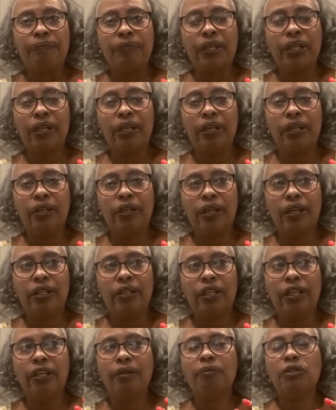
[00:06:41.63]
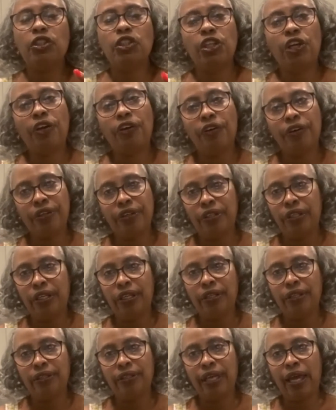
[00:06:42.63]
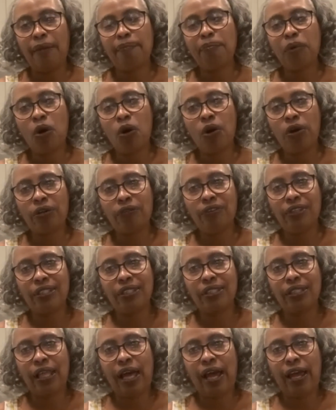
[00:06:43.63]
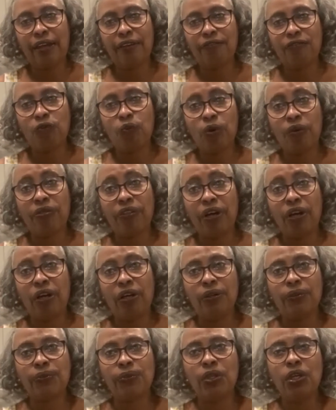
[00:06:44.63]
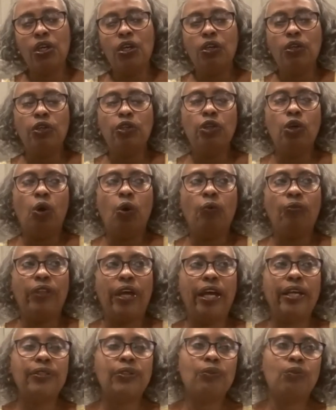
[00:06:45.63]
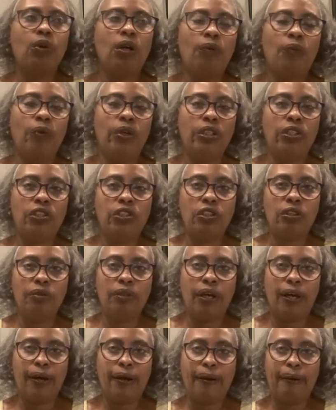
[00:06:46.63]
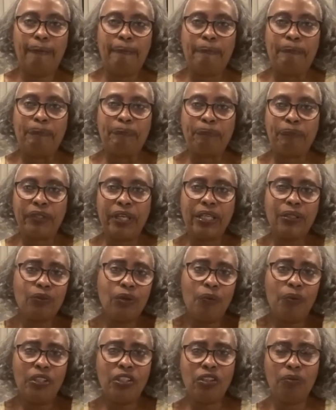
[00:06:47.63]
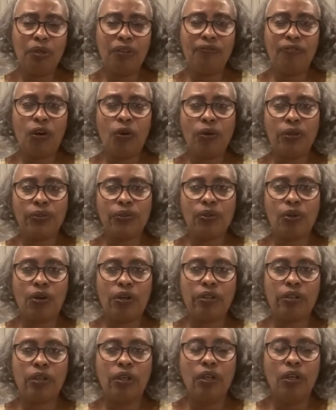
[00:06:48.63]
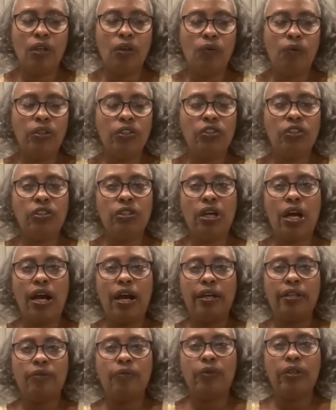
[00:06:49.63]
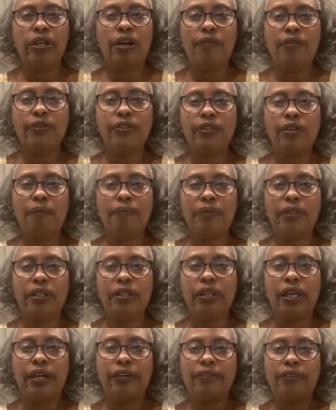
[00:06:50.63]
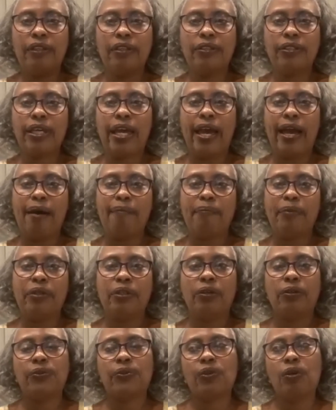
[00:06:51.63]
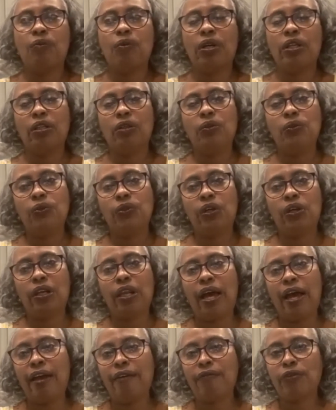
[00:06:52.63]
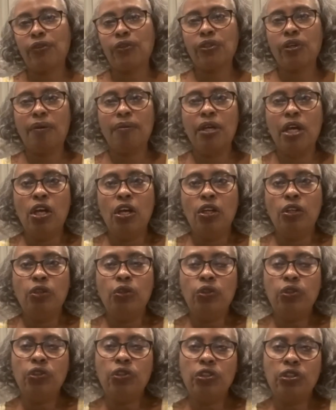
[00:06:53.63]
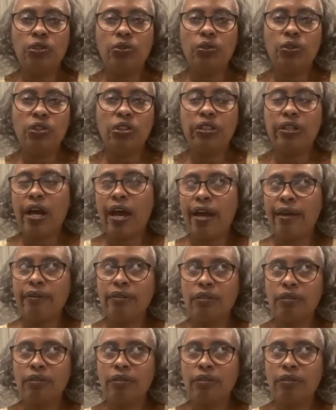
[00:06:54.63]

and him sharing that part of his life with us. You know, that's what we should be focused on. We should not, whenever something like this happen or someone lose their life or something, you should not